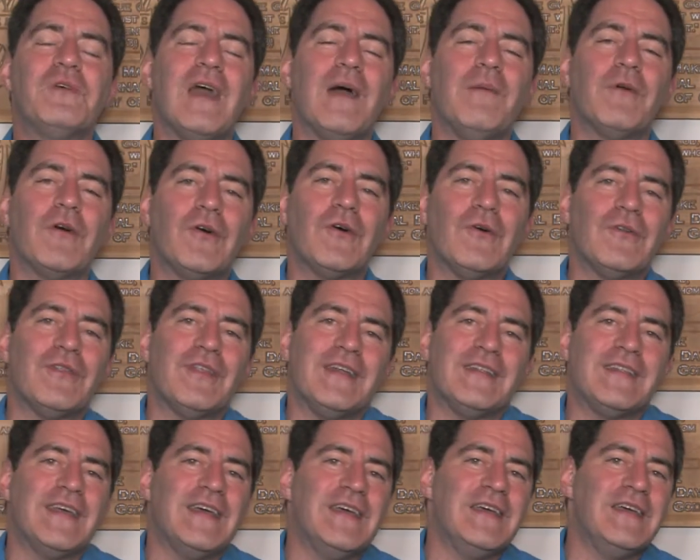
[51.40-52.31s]
chemical
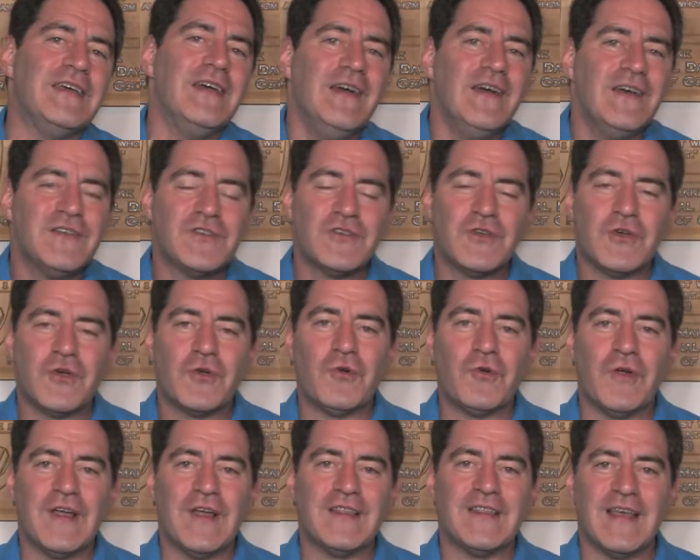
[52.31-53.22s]
that they
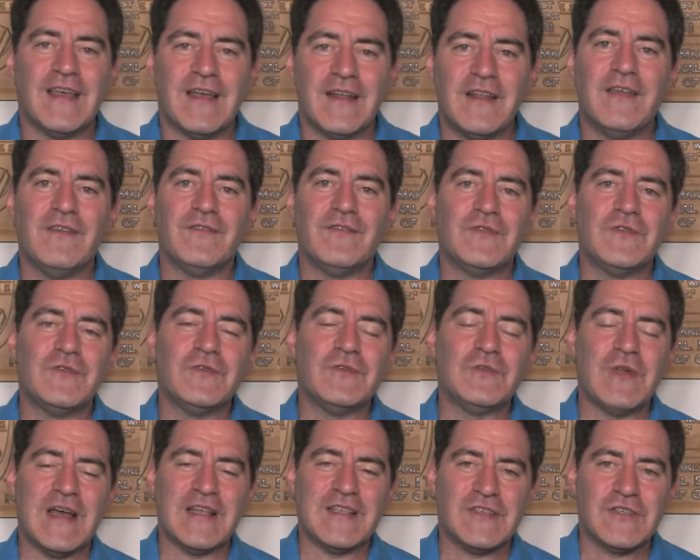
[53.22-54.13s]
secrete that gives
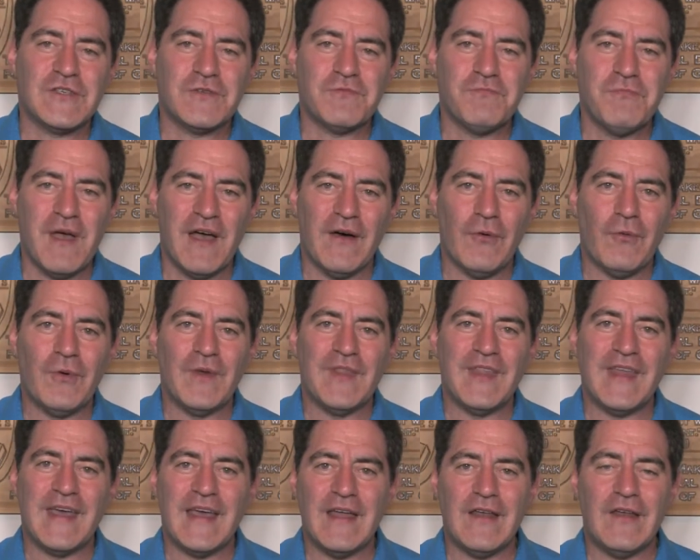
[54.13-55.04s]
you that smell
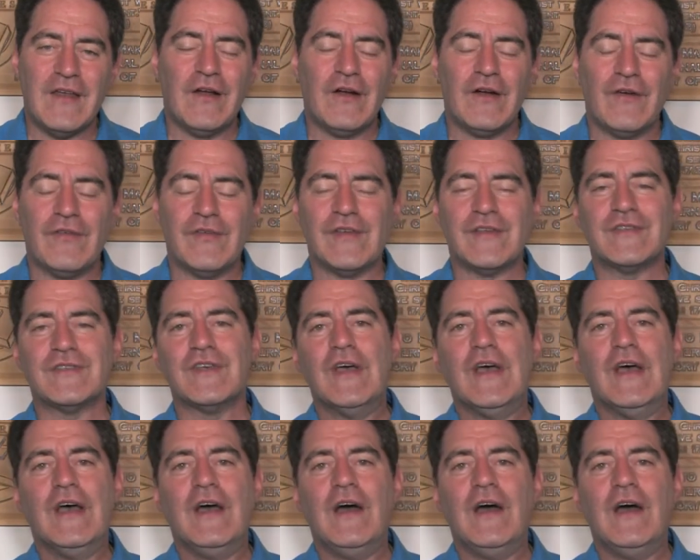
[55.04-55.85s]
when they get nervous.